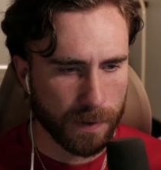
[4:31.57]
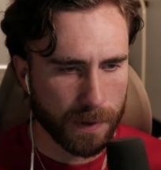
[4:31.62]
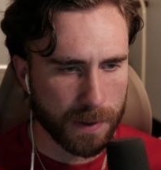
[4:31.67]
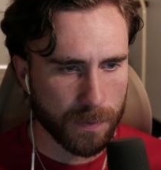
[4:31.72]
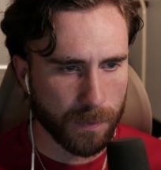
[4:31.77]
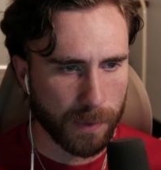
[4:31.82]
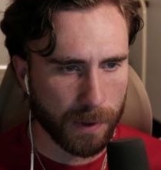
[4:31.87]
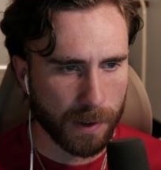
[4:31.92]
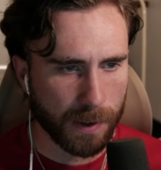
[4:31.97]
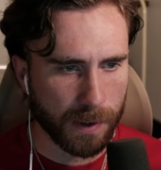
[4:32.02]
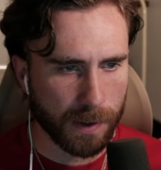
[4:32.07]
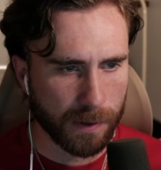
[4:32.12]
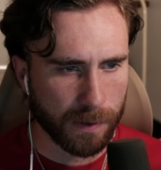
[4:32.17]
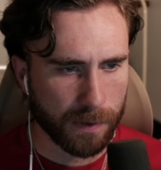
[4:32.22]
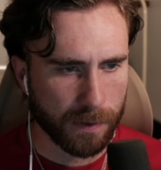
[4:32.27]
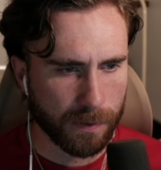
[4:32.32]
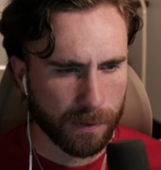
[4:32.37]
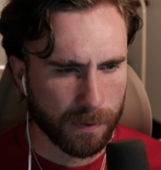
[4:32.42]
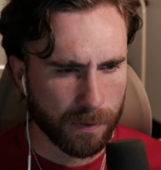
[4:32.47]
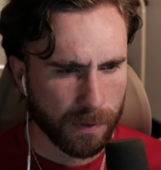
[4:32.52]
block
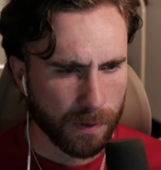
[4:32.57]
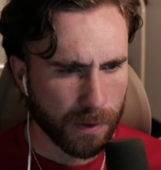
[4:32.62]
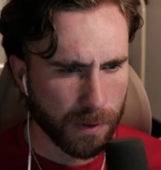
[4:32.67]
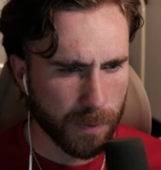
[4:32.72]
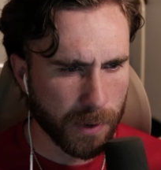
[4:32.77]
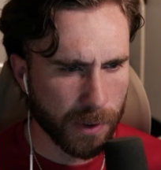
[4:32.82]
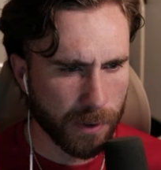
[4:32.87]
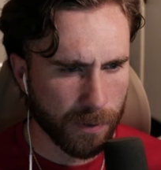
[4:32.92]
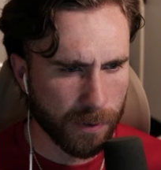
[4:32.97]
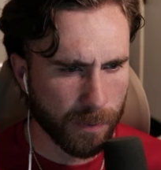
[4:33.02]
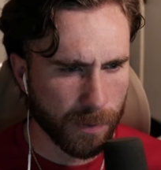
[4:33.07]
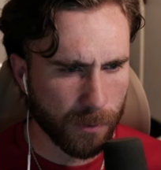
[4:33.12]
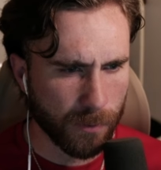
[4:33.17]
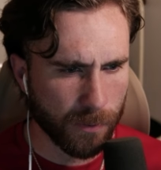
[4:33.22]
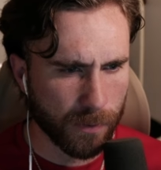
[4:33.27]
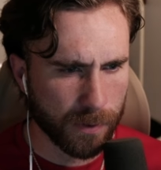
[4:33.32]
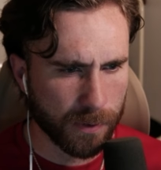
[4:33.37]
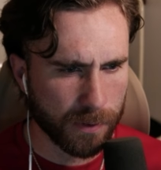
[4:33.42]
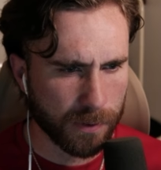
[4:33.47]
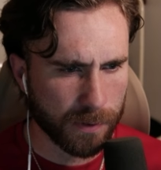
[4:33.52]
appeared in my
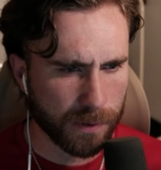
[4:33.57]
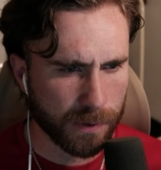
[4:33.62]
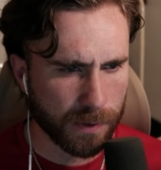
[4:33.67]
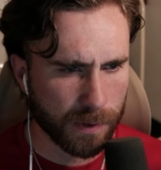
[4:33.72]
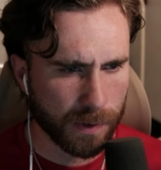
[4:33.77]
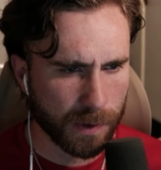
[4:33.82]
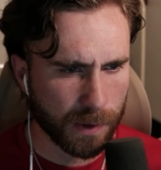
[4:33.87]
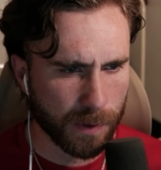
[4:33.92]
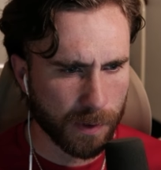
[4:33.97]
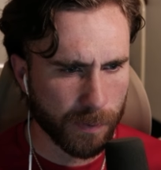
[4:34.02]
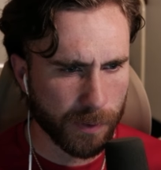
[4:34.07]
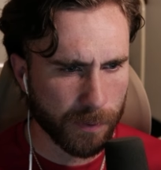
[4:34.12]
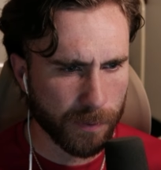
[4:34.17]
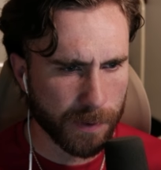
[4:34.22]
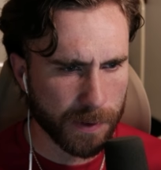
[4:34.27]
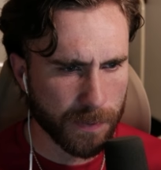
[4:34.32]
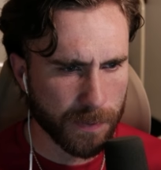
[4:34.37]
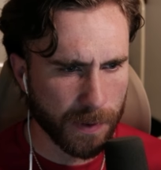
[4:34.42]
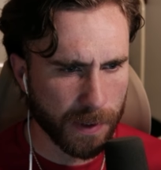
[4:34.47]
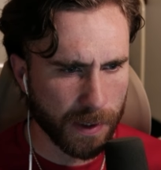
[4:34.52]
world a couple of
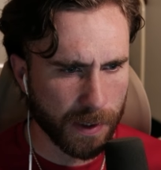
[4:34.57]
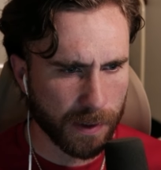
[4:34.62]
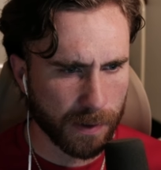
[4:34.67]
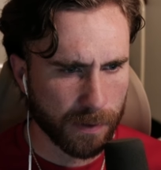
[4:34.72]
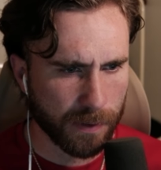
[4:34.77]
weeks back